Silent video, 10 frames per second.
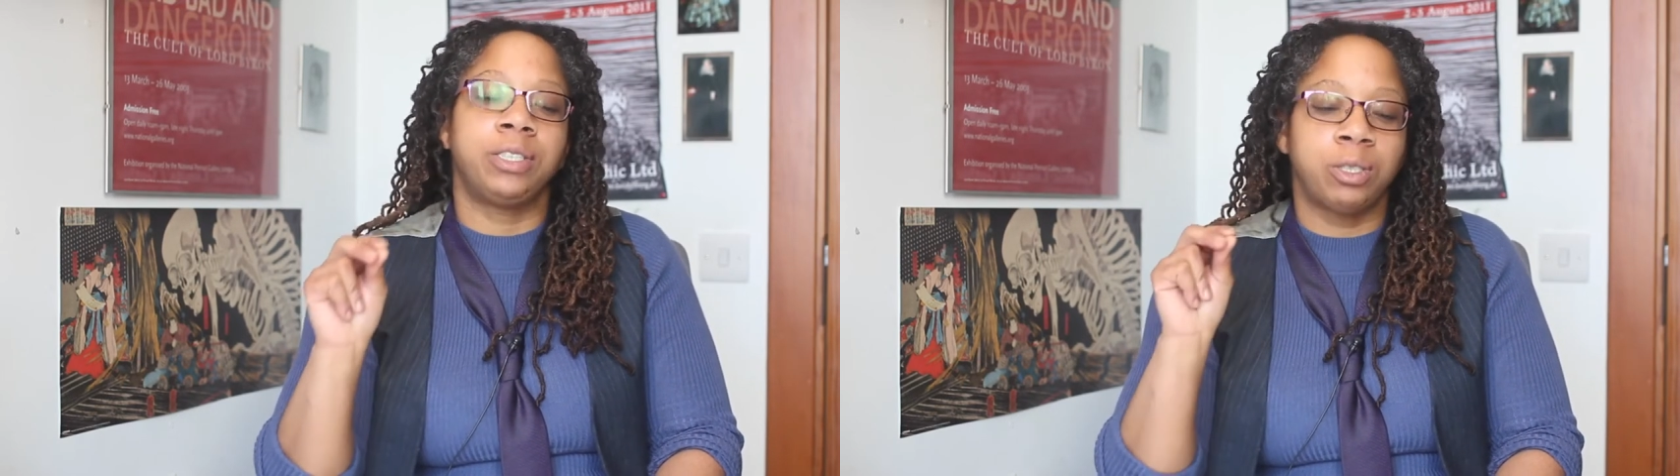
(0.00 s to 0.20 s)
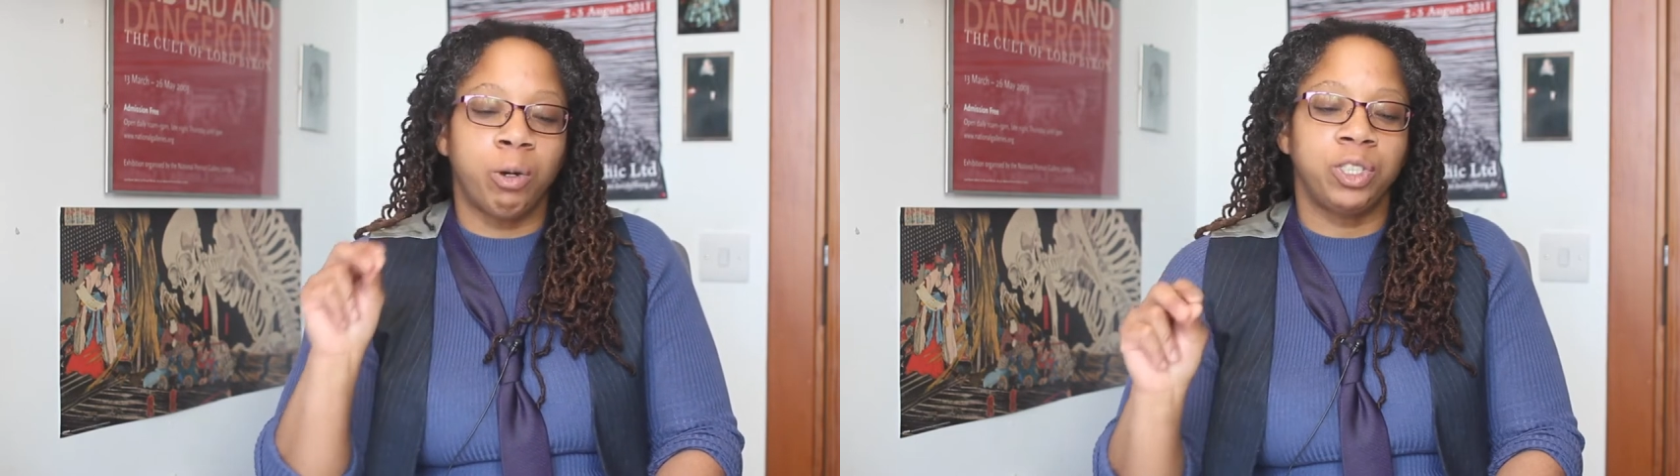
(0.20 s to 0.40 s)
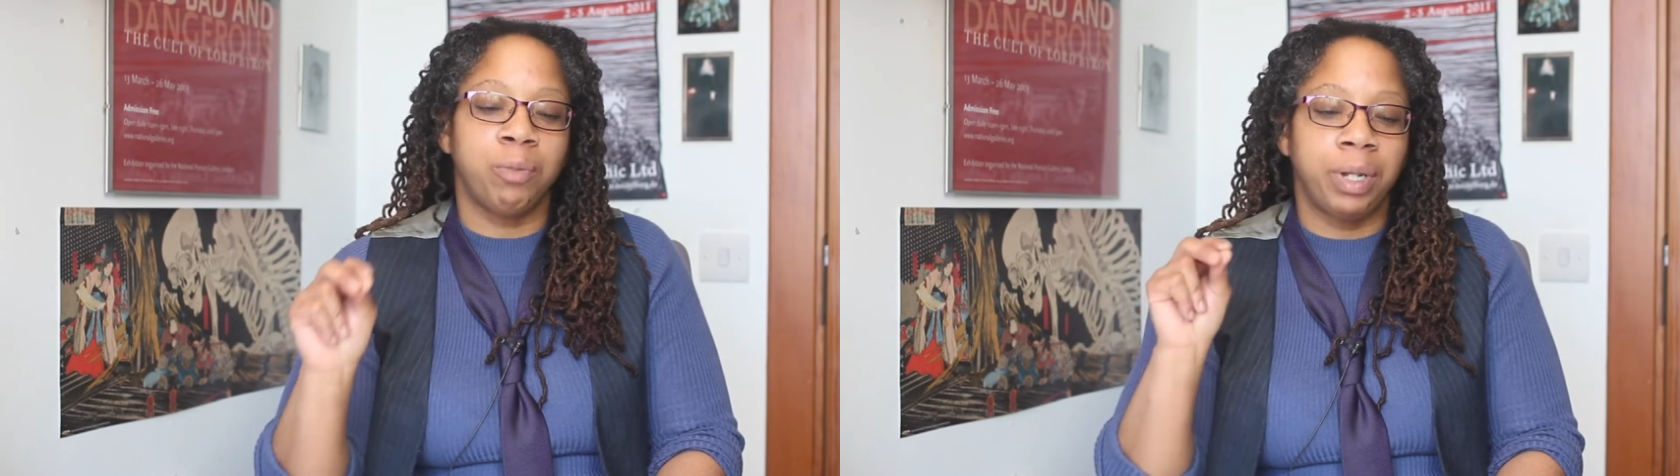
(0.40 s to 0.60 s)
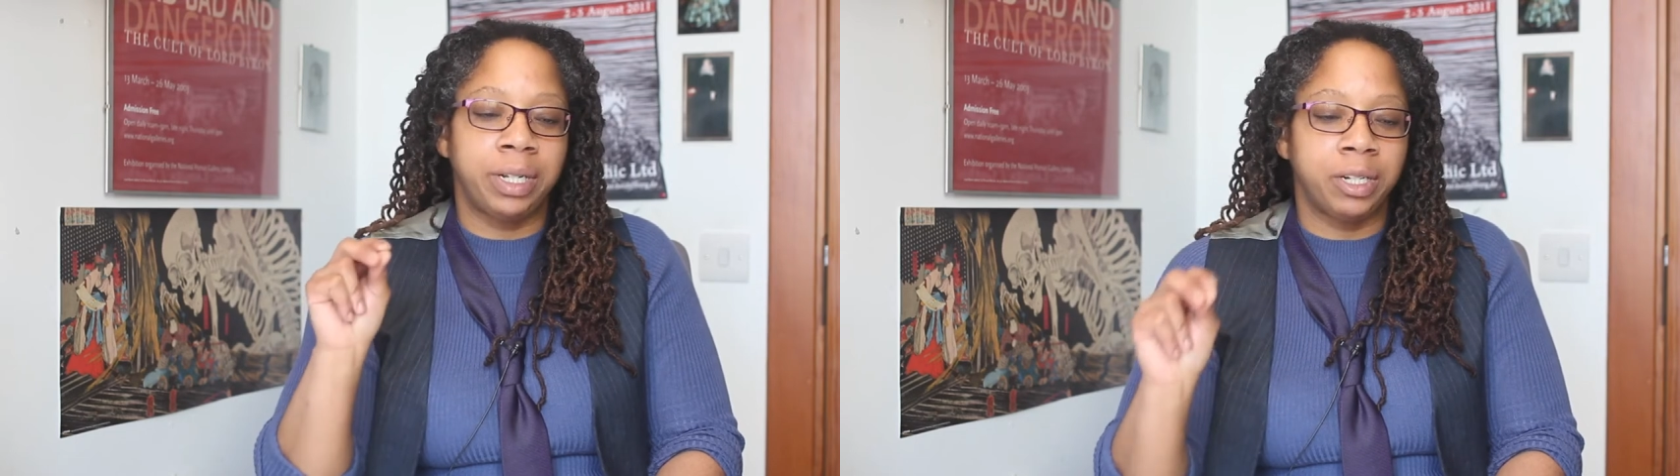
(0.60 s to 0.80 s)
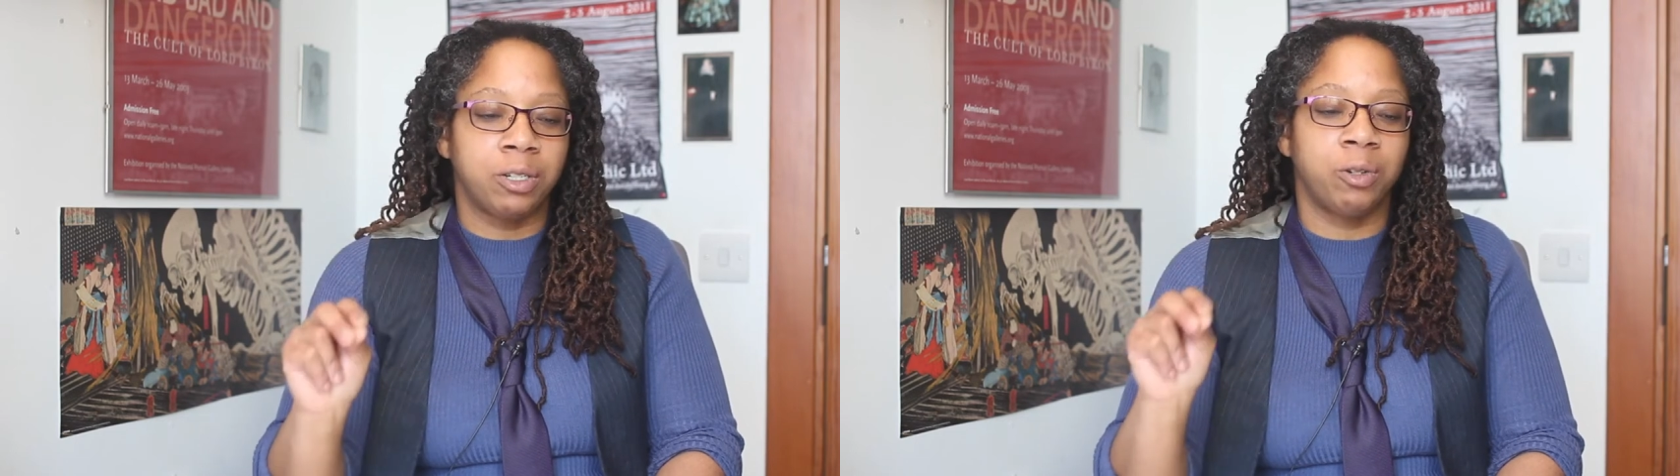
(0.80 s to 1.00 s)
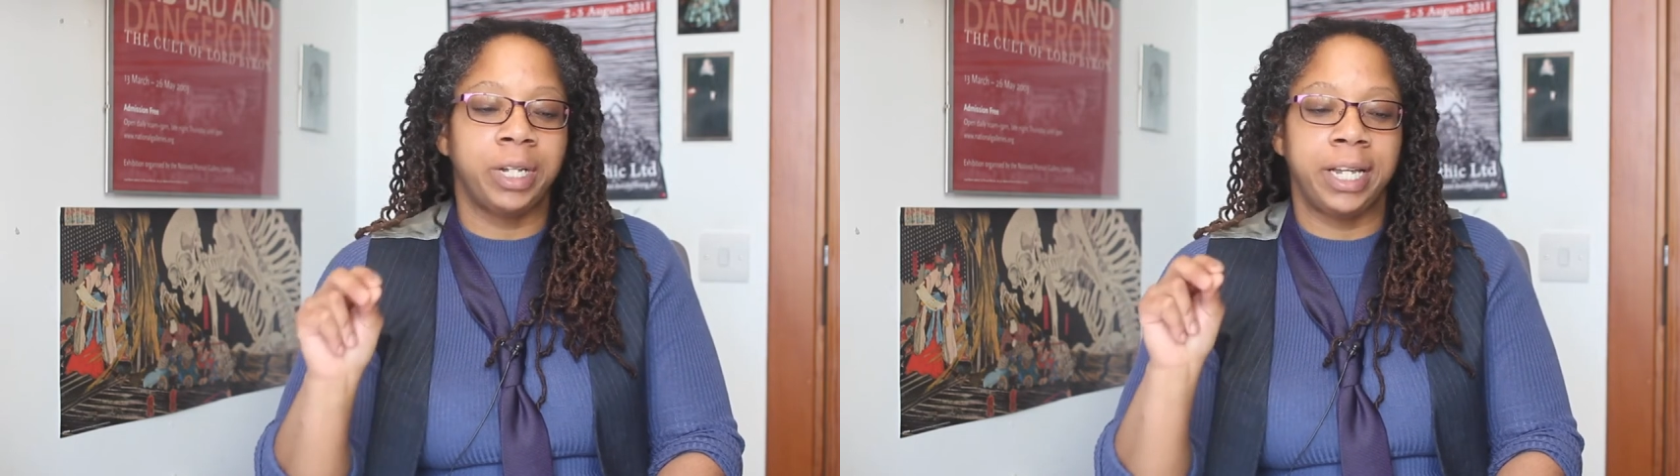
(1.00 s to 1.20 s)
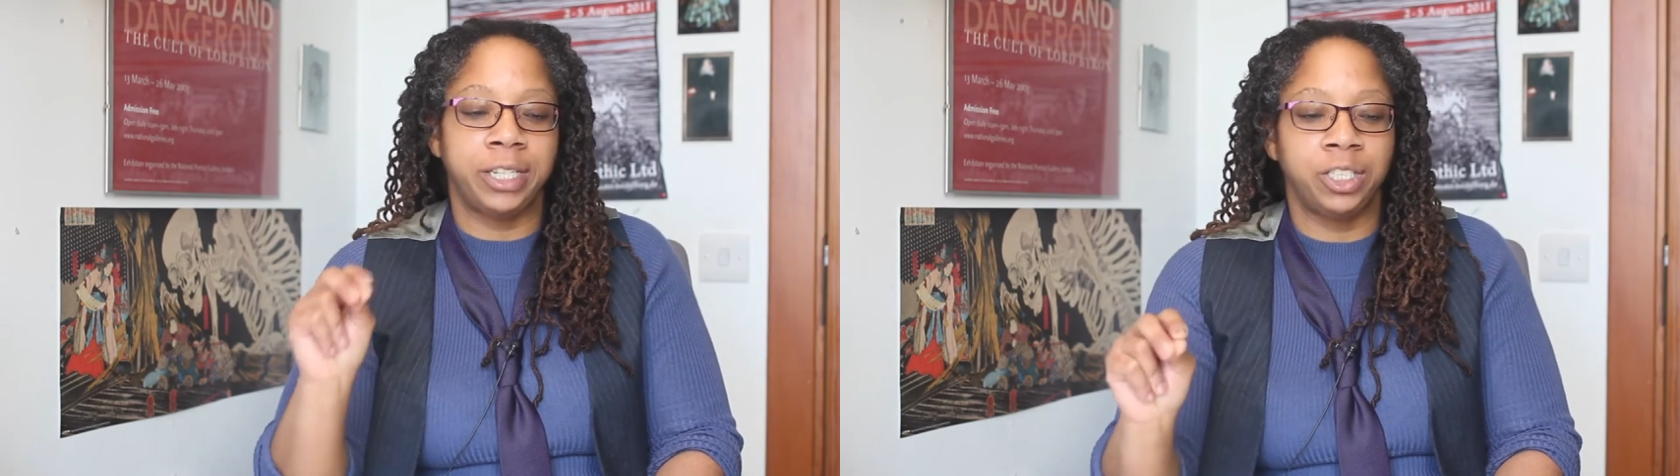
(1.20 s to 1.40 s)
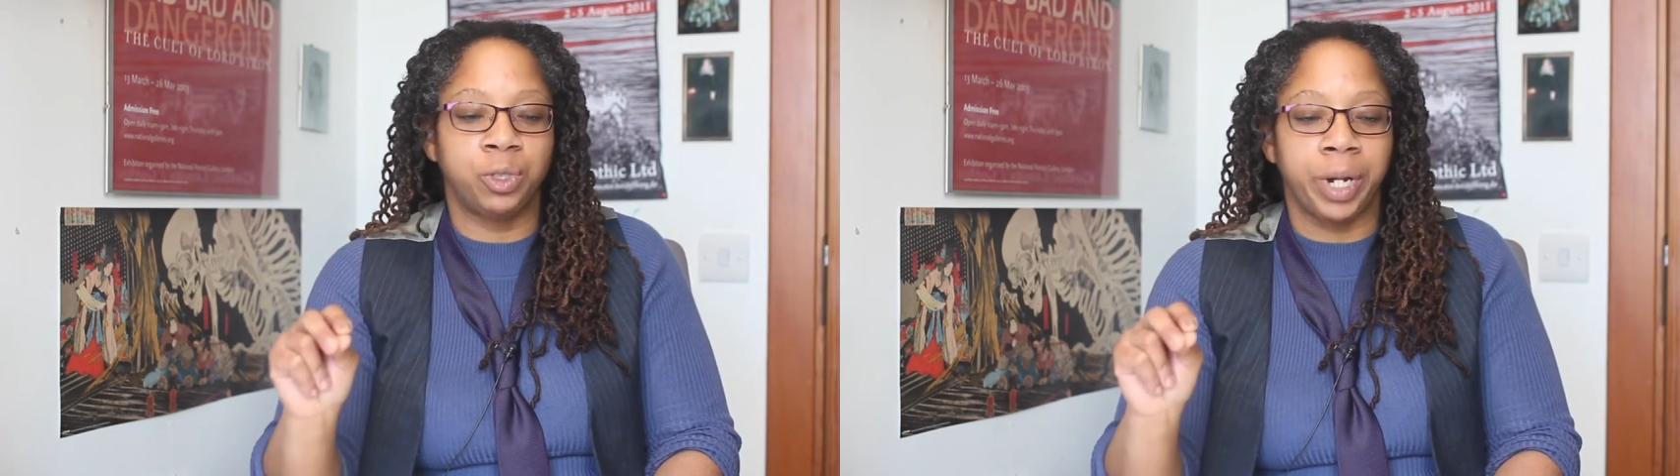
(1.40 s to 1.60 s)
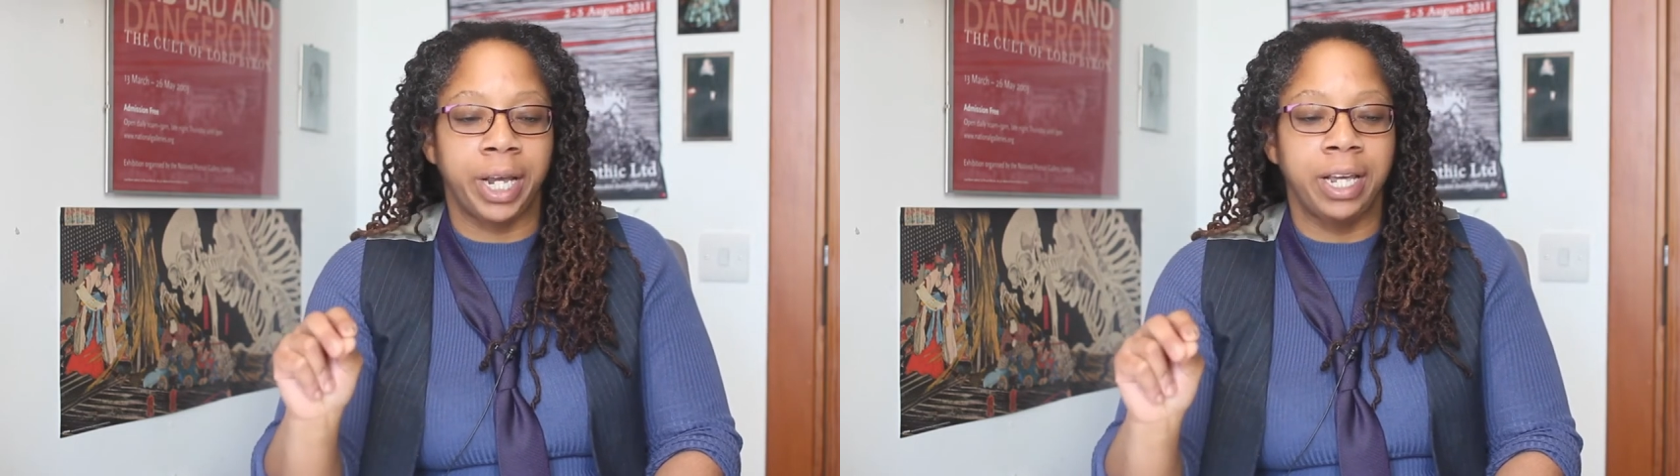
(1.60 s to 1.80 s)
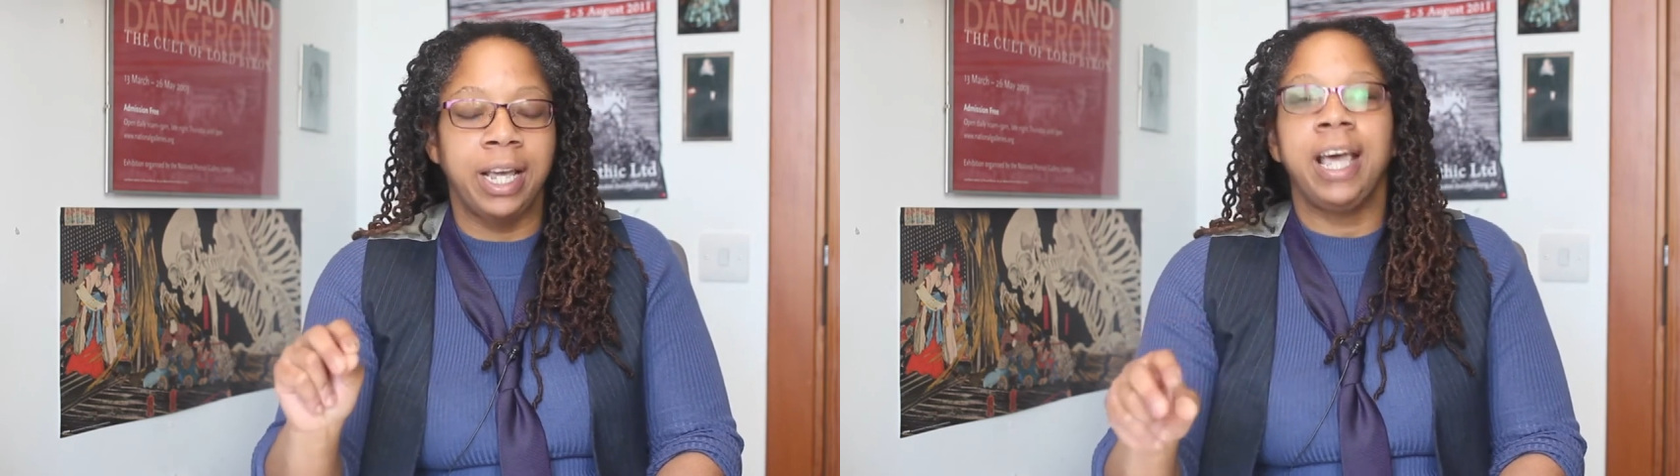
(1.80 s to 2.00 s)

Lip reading: socio-political history.